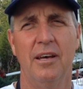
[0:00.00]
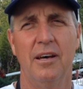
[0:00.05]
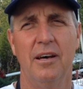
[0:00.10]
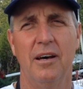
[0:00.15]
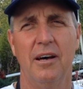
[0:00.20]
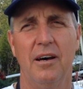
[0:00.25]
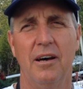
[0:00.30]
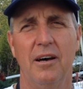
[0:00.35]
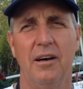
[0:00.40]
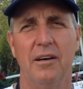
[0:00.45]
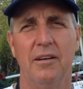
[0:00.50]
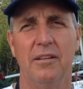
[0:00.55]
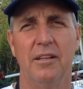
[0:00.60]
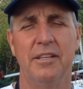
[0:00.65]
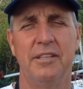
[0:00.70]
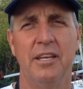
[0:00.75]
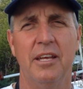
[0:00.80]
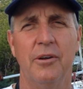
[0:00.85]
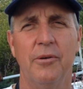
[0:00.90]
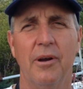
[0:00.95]

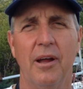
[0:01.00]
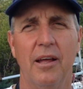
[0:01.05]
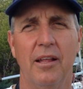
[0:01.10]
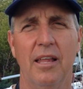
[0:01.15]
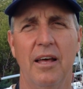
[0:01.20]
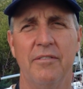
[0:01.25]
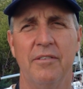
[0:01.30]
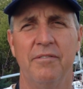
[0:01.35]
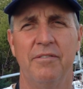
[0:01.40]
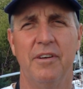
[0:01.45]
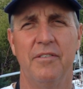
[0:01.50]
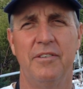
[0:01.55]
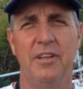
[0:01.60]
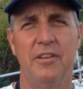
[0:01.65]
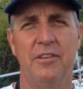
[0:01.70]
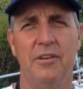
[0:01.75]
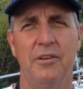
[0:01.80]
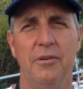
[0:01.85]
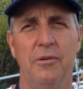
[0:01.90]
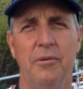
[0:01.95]
Le Tigre
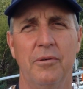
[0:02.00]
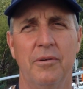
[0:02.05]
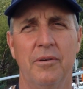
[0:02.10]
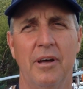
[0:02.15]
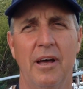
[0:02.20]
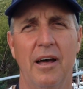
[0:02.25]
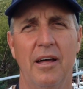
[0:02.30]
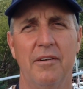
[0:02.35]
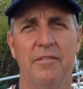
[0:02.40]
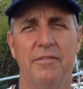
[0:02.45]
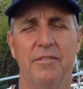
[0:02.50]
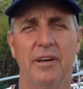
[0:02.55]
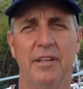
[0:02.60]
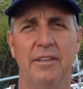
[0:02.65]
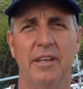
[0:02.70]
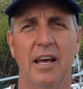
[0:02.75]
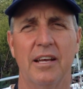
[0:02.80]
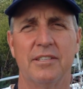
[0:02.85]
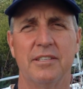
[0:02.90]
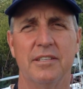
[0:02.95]
1152 out of
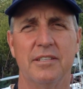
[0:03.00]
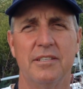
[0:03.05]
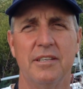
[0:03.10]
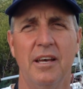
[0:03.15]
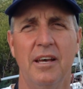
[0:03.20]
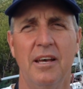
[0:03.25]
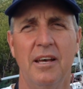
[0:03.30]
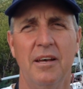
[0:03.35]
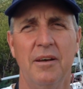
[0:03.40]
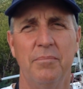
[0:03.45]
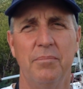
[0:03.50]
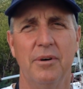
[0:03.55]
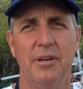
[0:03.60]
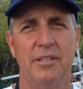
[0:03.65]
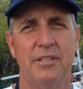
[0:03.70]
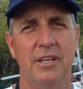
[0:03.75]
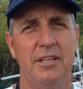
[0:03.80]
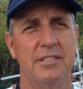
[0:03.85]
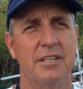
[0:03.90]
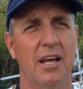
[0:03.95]
Texas.
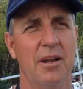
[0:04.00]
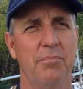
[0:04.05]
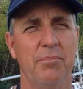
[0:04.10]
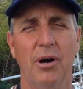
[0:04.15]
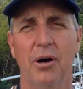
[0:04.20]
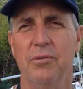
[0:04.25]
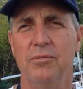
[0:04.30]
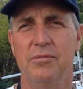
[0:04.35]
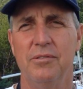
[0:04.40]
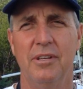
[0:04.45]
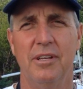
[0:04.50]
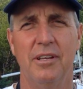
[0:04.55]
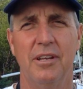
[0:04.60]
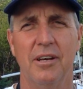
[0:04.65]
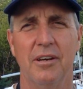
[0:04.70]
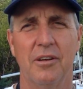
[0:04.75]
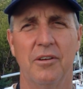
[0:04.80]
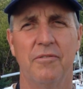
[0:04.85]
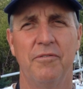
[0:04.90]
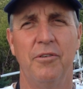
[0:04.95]
But he's got a boat and
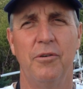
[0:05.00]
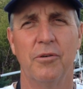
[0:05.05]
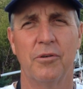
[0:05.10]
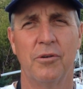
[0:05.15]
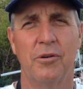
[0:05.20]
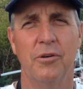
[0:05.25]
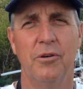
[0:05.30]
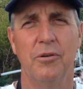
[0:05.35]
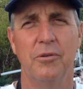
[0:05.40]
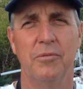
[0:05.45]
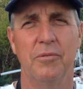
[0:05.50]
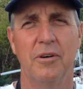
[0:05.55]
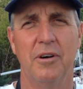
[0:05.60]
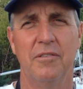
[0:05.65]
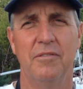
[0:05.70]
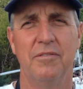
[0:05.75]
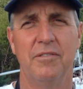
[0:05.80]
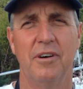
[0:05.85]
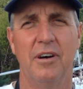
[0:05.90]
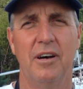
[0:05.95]
a full crew
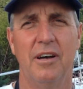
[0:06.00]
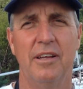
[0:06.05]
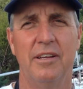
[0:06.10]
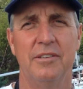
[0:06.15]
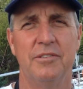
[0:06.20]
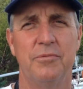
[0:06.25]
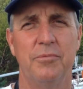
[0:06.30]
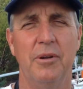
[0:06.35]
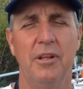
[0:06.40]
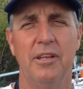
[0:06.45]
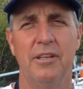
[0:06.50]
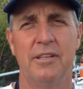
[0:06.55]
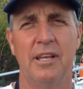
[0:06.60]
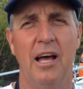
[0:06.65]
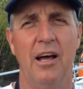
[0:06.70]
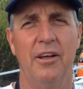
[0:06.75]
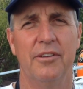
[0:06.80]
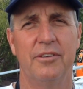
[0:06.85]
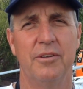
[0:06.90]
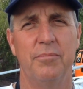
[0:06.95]
of his really
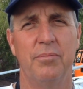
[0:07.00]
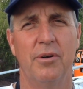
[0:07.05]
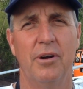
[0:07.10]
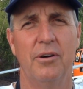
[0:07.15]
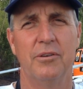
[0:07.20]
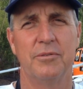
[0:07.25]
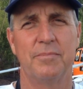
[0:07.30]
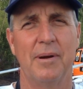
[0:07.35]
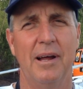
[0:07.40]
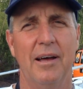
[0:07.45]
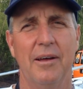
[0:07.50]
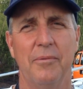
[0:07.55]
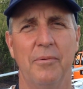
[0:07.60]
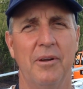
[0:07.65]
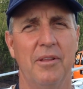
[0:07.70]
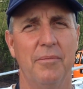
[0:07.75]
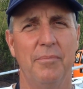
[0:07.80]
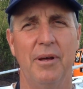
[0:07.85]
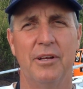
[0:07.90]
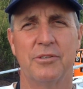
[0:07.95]
talented pros, probably
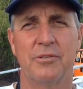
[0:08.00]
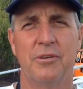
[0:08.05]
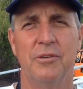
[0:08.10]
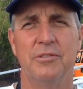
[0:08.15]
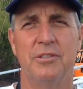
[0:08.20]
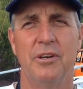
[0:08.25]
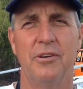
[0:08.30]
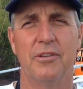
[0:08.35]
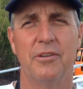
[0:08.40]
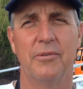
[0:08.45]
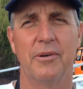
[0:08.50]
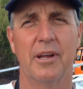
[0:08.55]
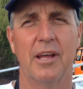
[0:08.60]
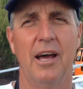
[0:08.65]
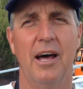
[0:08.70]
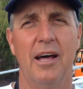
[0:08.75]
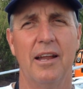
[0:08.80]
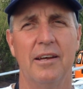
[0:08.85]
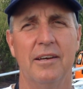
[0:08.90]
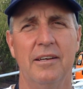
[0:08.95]
one of the best crews here at the
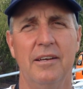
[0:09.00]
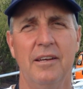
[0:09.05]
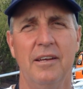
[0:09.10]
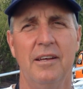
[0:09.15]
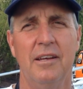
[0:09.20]
regatta.